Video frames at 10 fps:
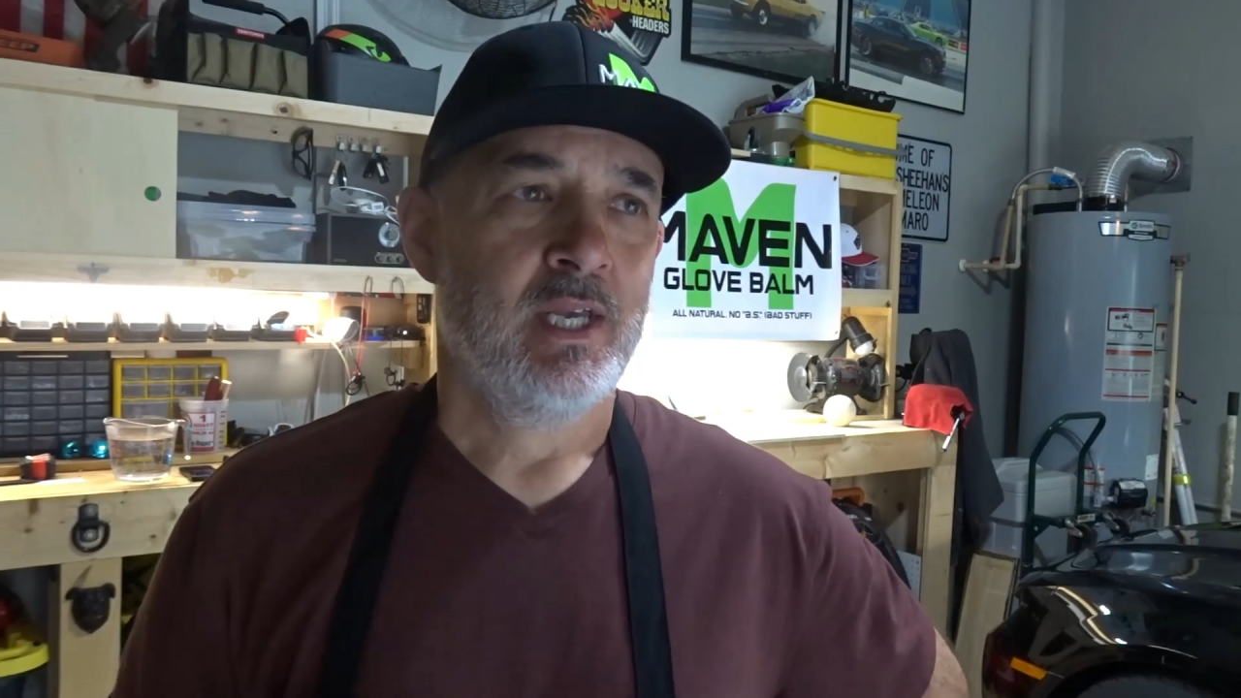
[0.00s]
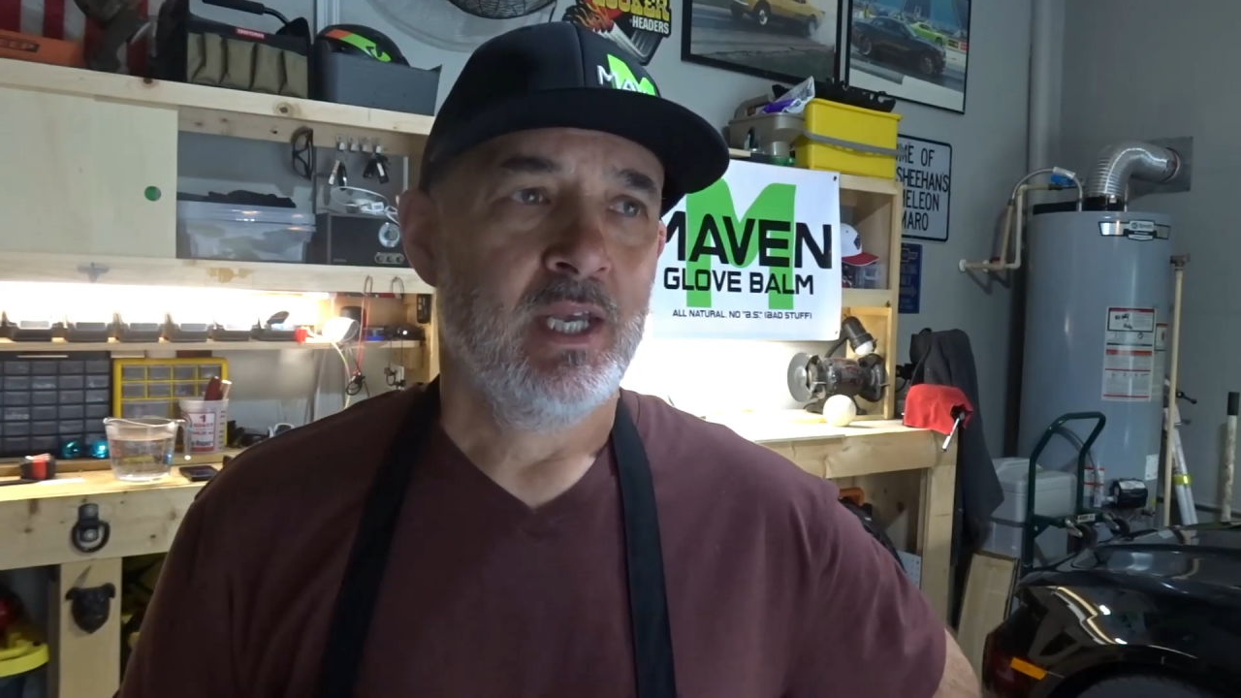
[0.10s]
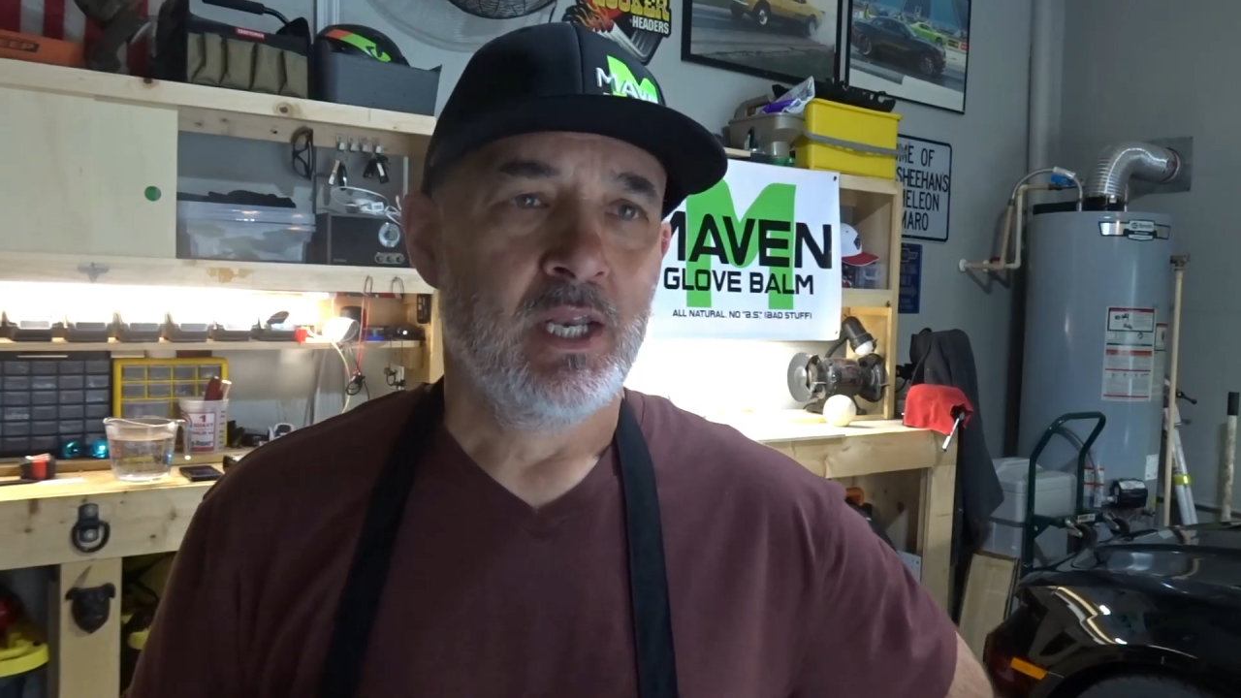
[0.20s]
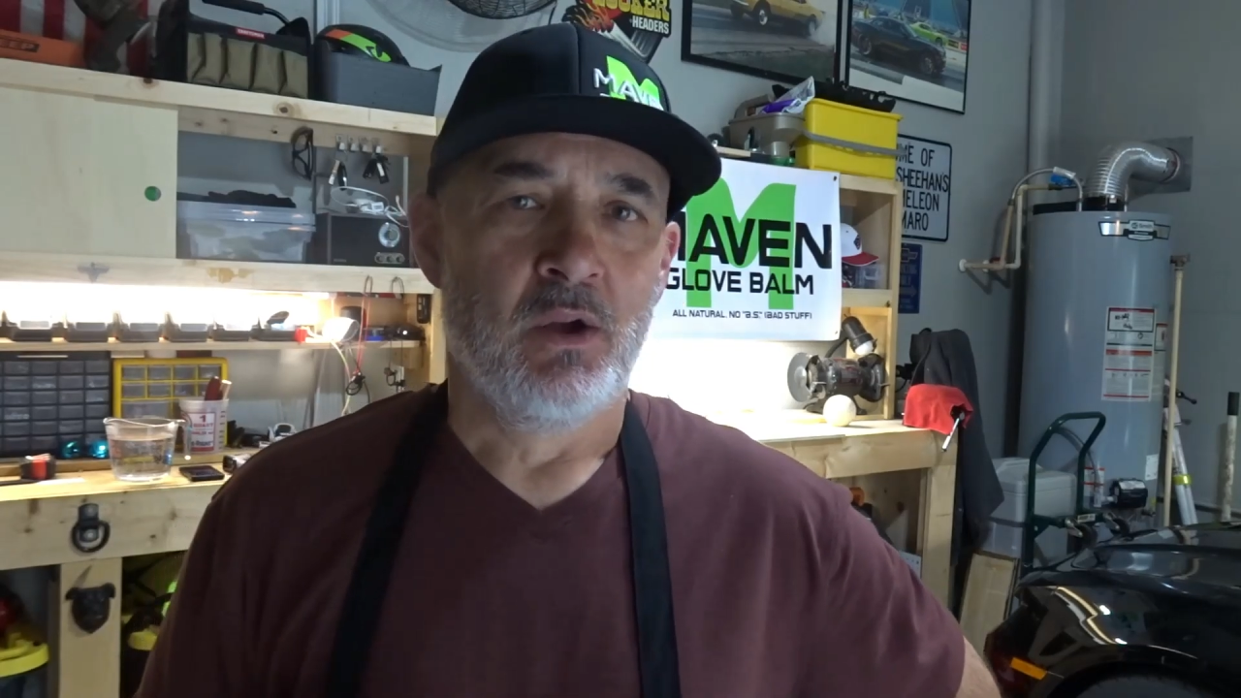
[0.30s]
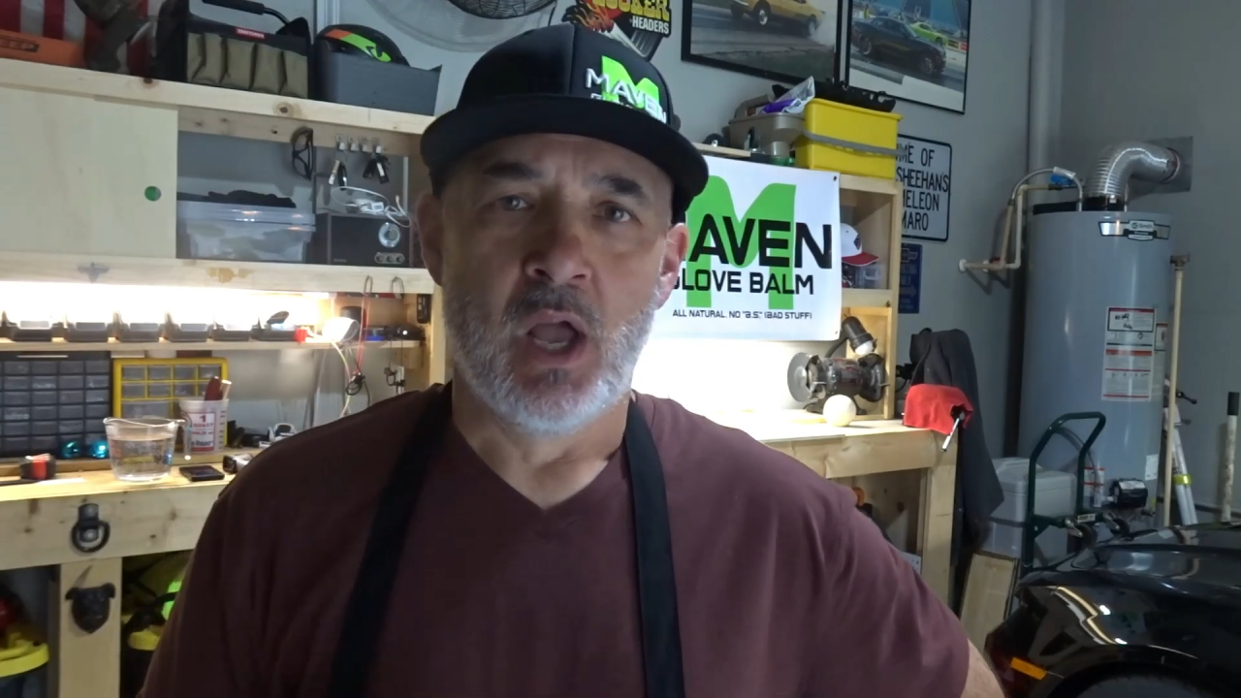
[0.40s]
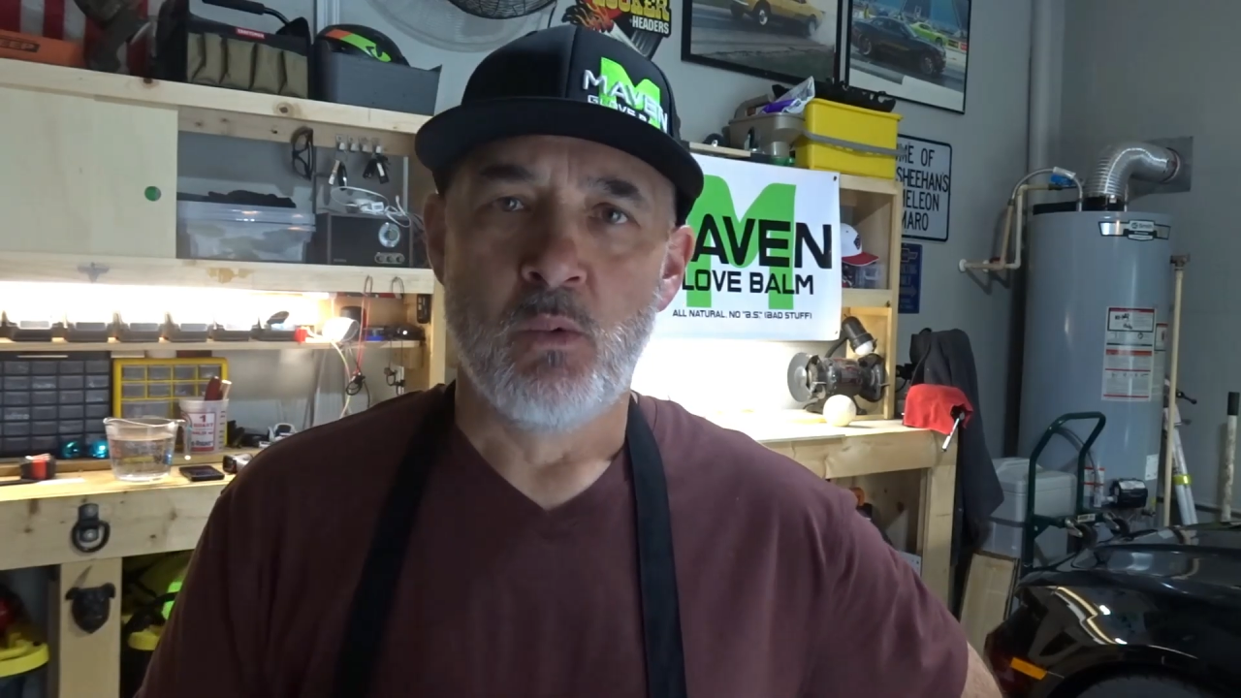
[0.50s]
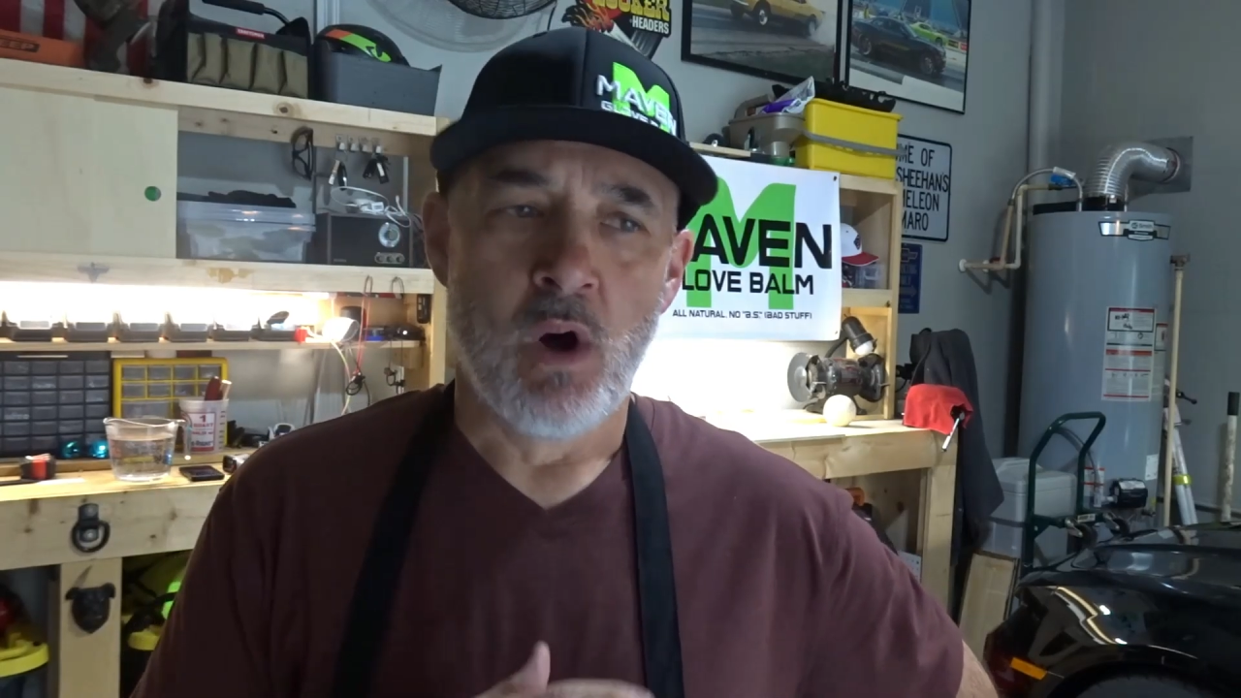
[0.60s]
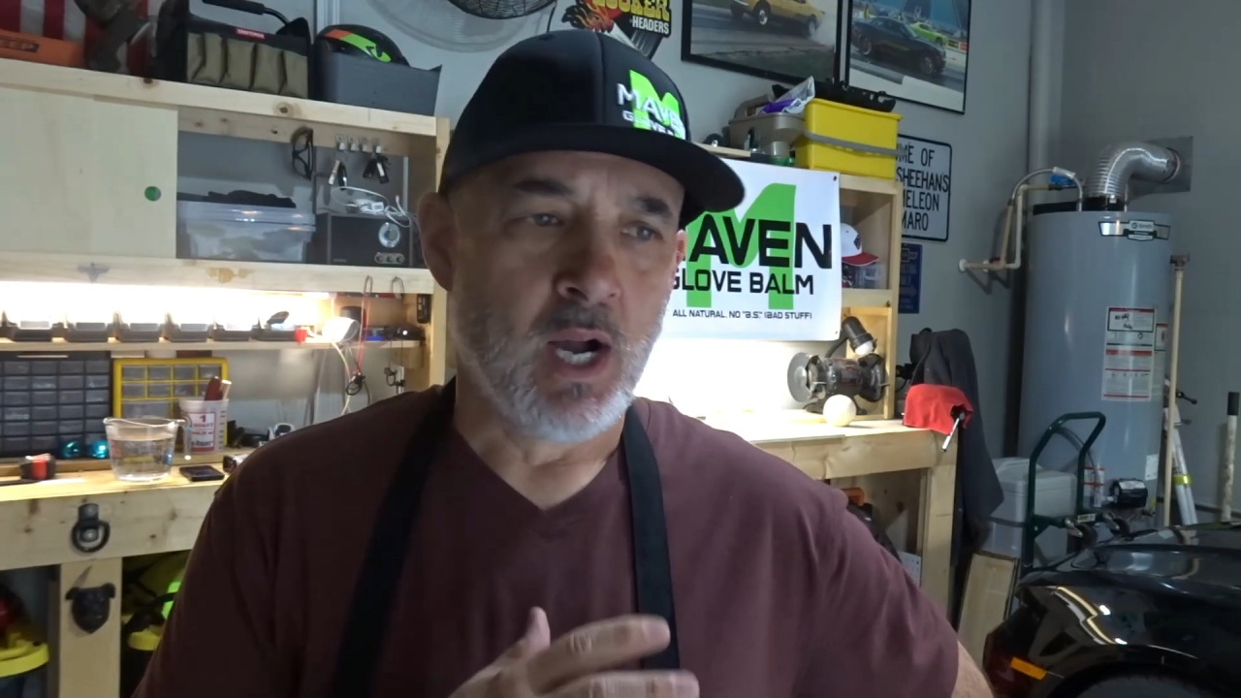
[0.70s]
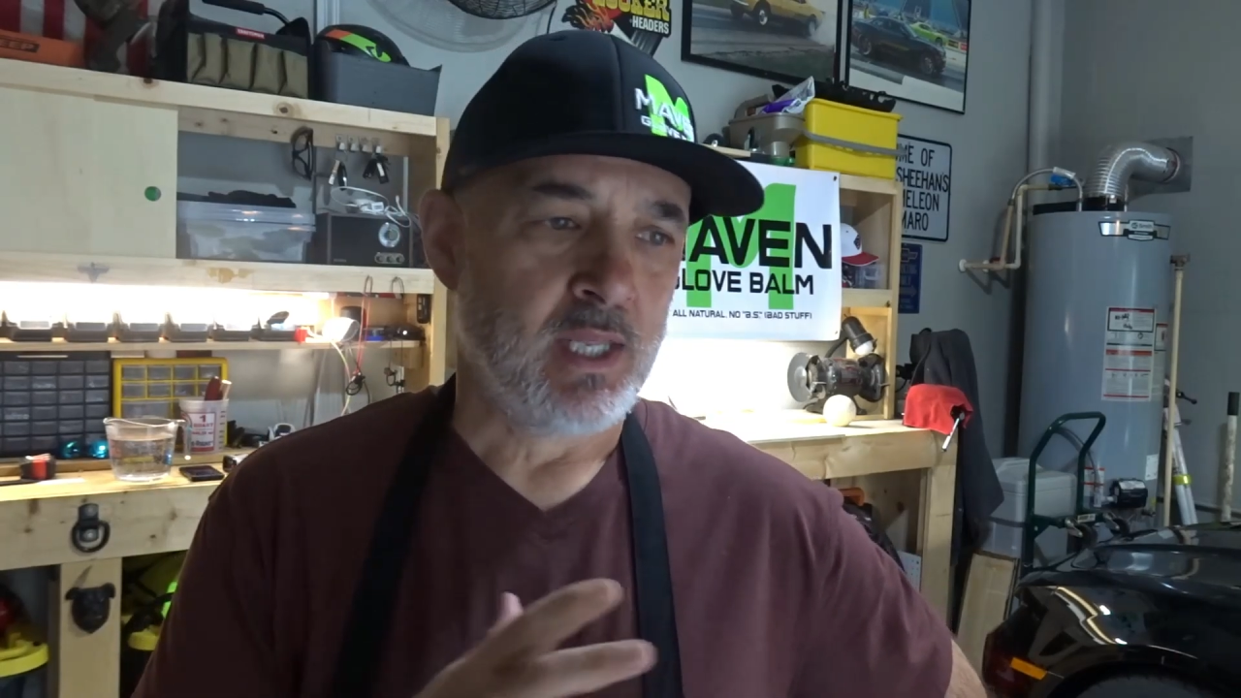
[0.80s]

You know, I walk